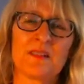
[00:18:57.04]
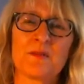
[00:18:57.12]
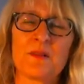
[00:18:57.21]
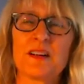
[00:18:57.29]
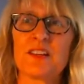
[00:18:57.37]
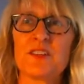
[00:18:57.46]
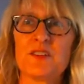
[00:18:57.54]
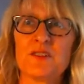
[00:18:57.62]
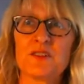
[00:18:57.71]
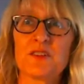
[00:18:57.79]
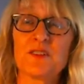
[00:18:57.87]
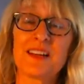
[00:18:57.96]
where can
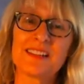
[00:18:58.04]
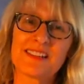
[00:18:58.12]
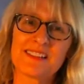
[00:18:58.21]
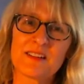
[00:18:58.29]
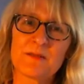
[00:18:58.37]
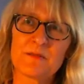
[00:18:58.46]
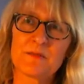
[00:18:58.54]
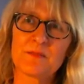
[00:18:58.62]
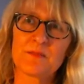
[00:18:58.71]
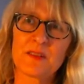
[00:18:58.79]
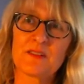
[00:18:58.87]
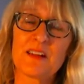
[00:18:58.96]
you create some
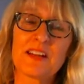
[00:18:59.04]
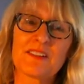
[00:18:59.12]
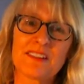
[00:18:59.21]
greater